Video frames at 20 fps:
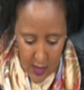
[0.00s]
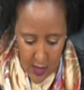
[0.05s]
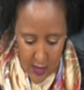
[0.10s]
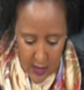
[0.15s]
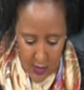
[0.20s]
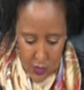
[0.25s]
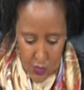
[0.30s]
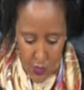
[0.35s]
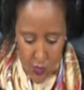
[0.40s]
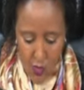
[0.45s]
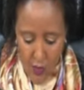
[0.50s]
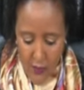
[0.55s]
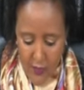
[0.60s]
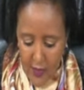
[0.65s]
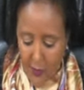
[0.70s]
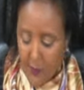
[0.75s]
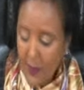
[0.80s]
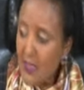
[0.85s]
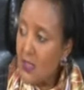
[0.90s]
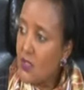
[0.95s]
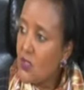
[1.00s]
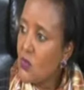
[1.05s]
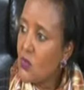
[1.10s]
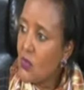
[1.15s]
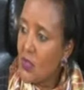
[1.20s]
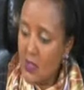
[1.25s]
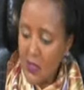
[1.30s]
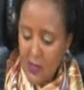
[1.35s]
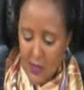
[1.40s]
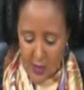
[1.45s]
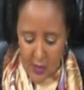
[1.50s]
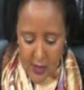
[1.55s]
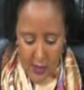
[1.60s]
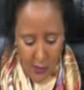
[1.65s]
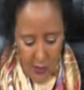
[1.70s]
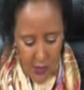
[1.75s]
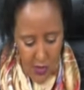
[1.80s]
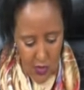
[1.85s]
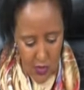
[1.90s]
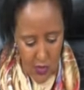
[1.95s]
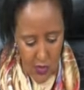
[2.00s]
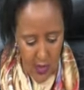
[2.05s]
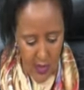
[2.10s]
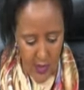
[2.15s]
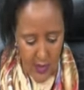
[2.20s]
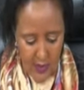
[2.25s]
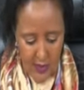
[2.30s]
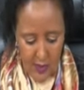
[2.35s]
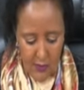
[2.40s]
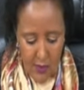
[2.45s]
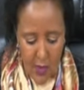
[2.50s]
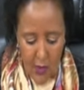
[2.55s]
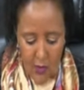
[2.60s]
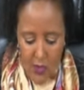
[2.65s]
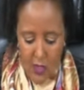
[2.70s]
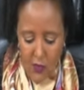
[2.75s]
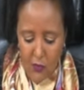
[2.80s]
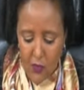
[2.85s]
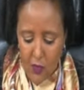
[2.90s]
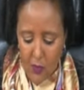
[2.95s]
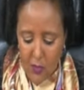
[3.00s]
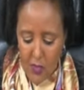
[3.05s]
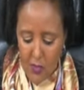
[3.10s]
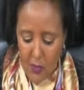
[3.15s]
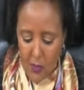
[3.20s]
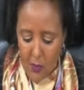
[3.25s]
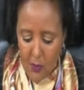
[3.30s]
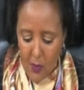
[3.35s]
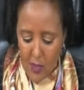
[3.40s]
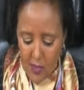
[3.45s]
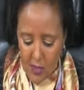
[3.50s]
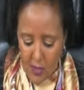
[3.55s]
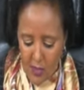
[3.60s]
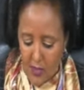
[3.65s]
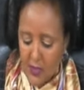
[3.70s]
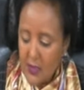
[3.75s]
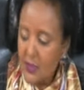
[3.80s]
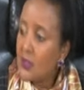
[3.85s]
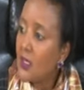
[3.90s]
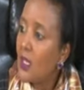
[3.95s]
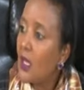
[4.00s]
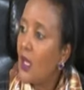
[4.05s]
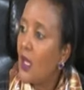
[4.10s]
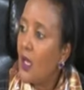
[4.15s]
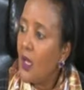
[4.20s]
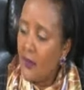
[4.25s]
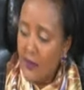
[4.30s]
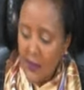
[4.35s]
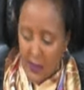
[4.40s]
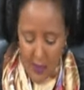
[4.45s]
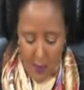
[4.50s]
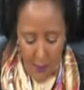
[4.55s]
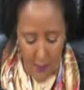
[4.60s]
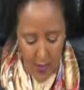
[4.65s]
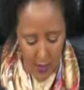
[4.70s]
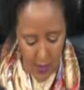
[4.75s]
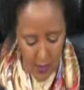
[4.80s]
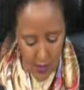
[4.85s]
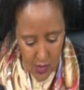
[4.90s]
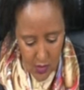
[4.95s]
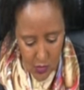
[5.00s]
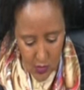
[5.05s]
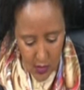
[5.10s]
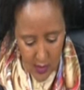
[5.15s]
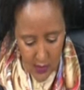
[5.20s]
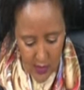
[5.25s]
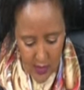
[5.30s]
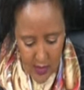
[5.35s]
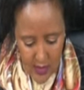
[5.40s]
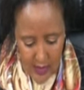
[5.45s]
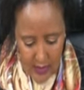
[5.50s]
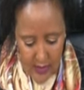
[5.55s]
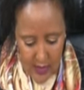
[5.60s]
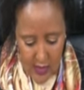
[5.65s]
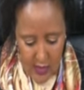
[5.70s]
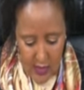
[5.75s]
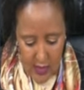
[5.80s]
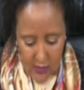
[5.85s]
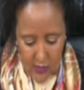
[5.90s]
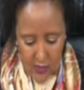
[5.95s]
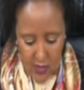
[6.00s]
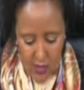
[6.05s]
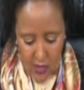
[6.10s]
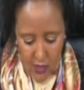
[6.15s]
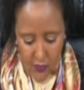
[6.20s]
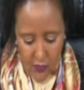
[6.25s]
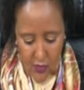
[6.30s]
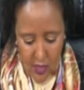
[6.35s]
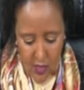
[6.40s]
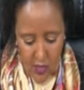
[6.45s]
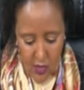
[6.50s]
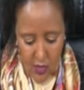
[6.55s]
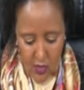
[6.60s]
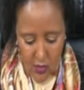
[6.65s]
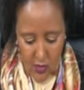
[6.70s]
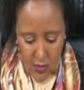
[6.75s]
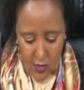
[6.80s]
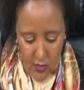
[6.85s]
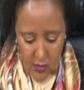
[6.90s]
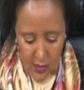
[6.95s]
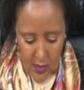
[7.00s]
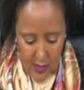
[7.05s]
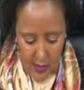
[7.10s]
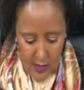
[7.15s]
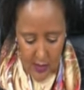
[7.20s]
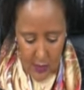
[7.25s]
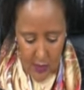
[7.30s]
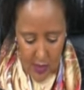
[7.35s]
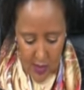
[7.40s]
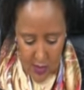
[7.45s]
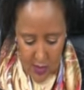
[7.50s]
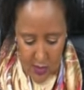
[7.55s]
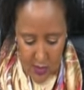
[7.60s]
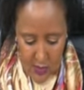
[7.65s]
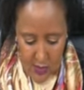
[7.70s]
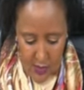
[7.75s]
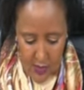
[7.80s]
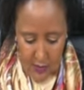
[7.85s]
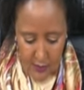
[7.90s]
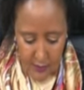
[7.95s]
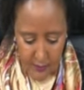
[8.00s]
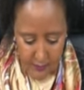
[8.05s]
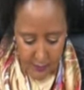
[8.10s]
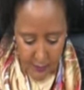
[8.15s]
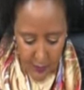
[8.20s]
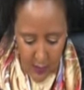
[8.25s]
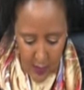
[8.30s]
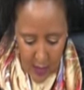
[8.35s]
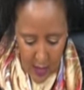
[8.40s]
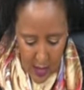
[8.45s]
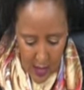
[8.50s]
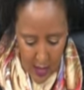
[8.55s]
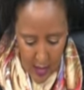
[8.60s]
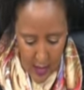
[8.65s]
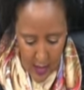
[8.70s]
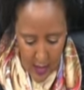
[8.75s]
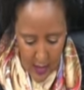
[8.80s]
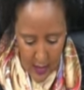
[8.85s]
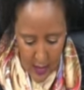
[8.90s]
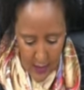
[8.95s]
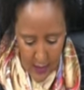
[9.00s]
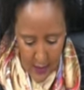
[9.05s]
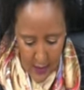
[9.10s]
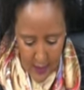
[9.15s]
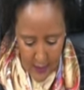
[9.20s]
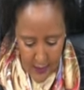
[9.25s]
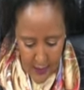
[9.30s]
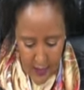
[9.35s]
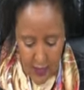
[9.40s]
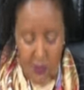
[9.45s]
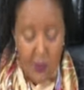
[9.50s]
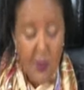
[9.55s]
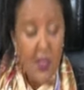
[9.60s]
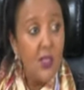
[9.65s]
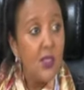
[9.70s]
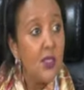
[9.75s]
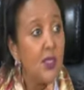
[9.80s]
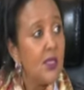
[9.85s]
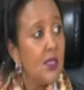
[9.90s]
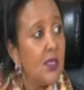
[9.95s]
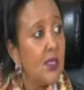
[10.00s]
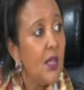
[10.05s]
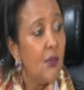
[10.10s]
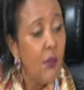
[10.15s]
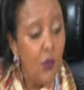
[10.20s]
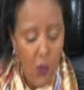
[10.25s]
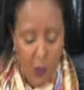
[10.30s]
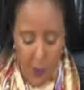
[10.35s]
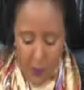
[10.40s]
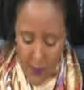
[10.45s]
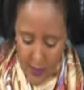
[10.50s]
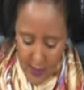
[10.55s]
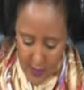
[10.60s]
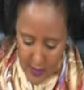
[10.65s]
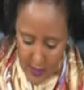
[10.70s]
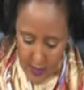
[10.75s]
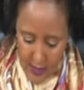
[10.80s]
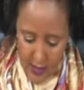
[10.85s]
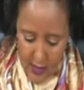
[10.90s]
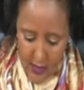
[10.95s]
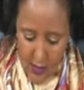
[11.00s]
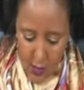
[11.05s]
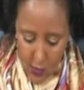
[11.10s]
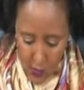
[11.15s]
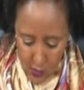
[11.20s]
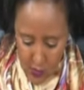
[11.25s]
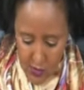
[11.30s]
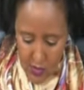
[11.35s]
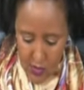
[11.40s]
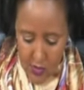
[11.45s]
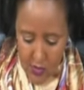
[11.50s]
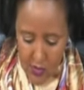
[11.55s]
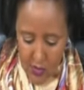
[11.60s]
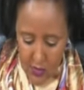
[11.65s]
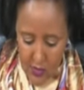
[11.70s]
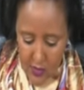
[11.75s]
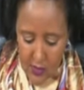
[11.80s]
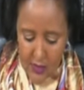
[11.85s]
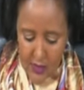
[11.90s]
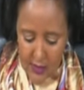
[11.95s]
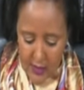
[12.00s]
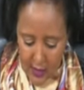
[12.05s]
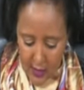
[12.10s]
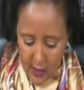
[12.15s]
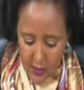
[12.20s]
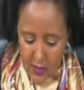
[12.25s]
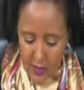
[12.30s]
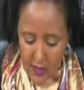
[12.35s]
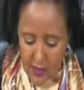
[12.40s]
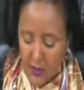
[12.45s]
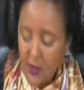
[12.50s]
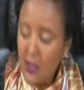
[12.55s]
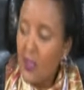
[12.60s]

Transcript: As you know, over the past 2 years, the ministry has mounted formidable measures that are meant to guarantee the integrity of national examinations. These measures have completely closed, sealed,